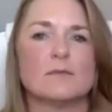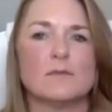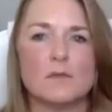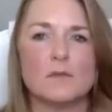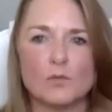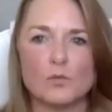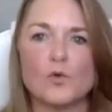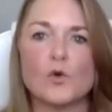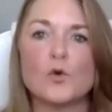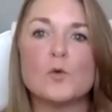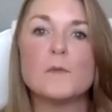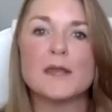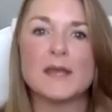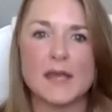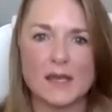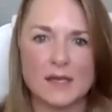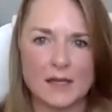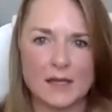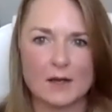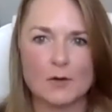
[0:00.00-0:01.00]

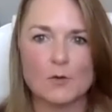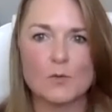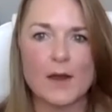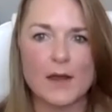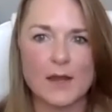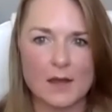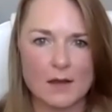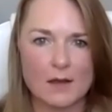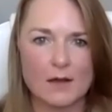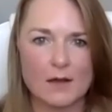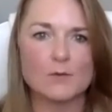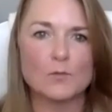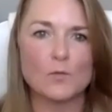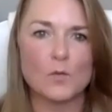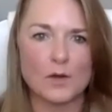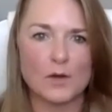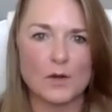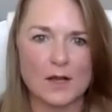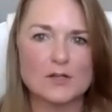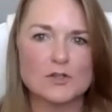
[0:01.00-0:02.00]
ruminating, right, on
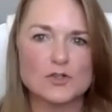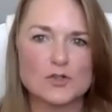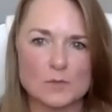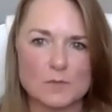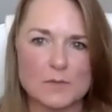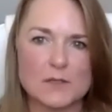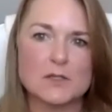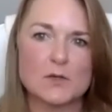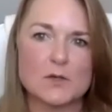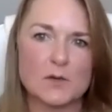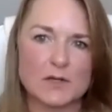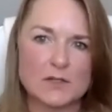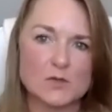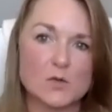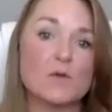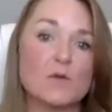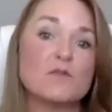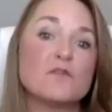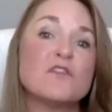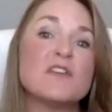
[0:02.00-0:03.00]
what I should be doing. So
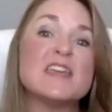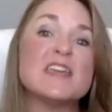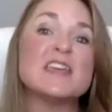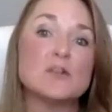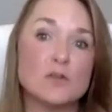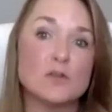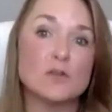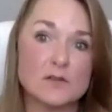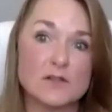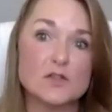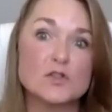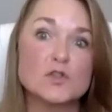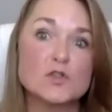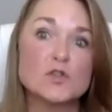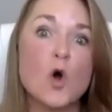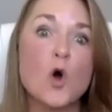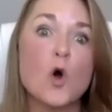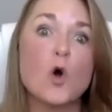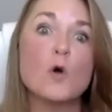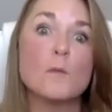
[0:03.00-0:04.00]
it feels
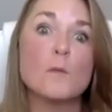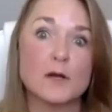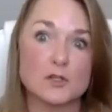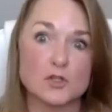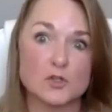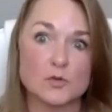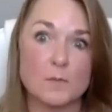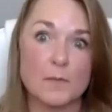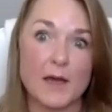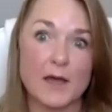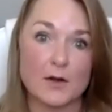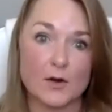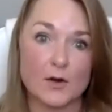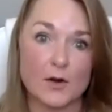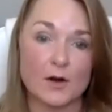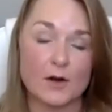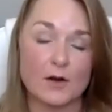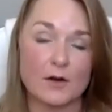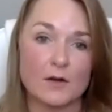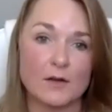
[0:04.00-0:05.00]
so much
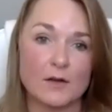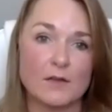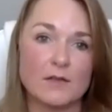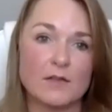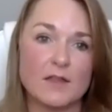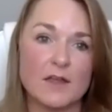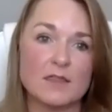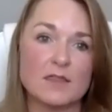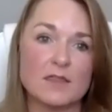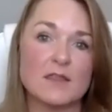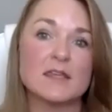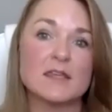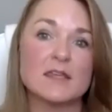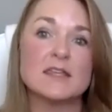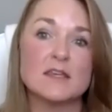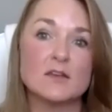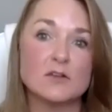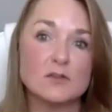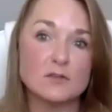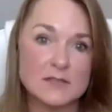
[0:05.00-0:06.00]
better than the
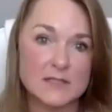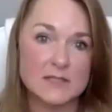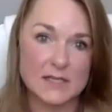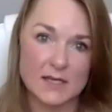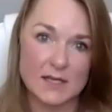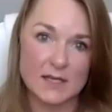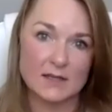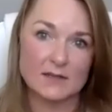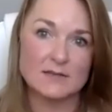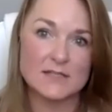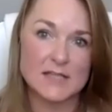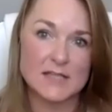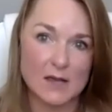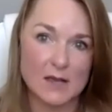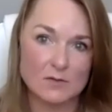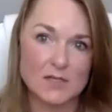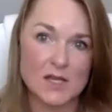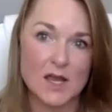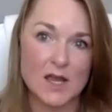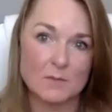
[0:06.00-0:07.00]
guilty
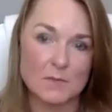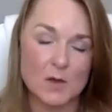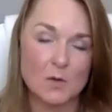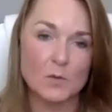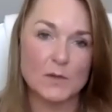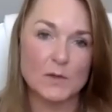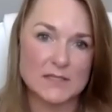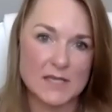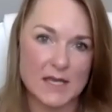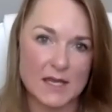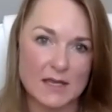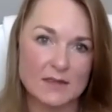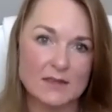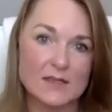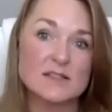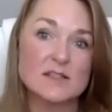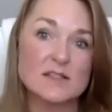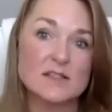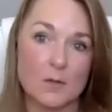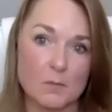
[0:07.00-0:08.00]
downtime that we take
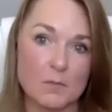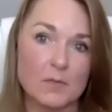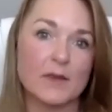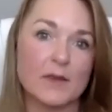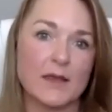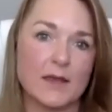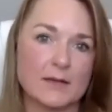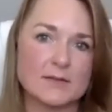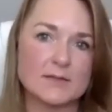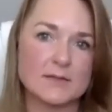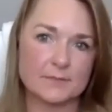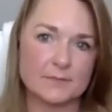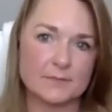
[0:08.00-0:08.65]
that's unplanned.